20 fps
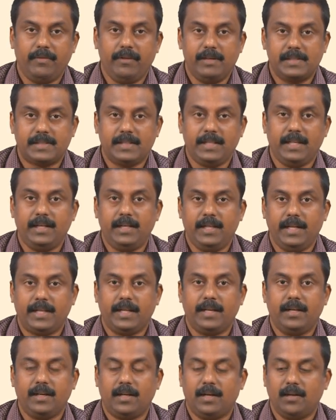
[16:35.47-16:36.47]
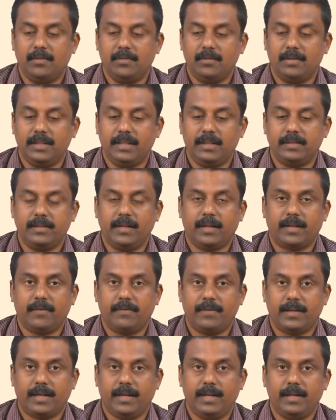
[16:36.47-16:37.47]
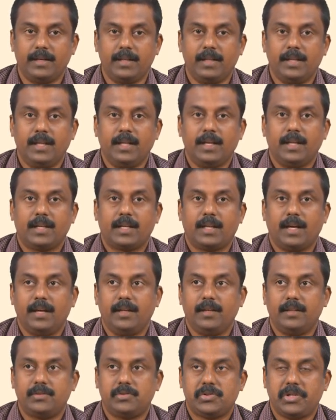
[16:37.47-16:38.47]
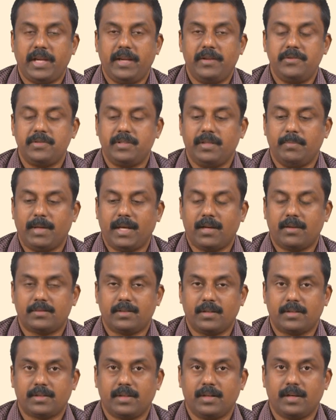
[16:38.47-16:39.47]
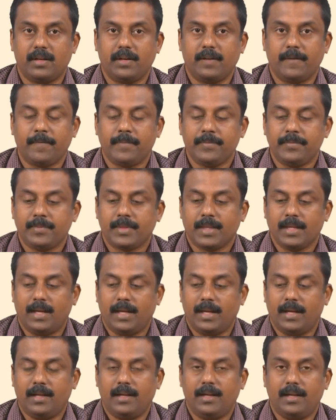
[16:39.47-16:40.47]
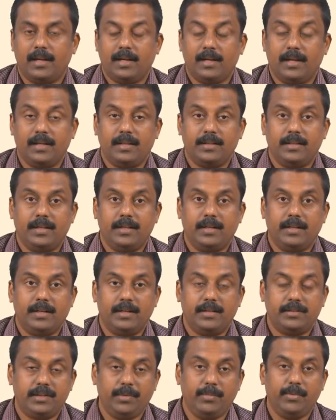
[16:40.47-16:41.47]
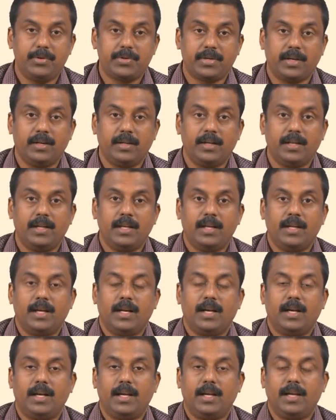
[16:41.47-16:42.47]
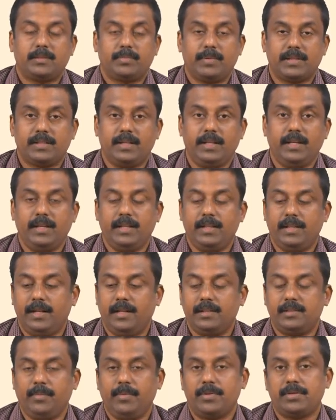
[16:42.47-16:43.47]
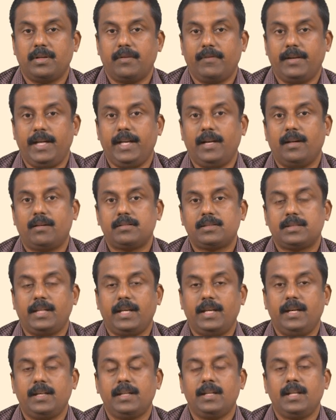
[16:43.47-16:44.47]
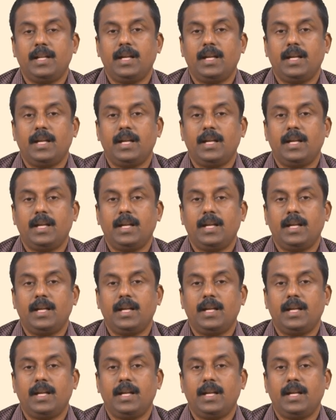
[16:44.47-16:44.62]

We will see in detail how these delta ferrite can change the microstructure uh, uh, the distribution, uh, especially the distribution of it and austenite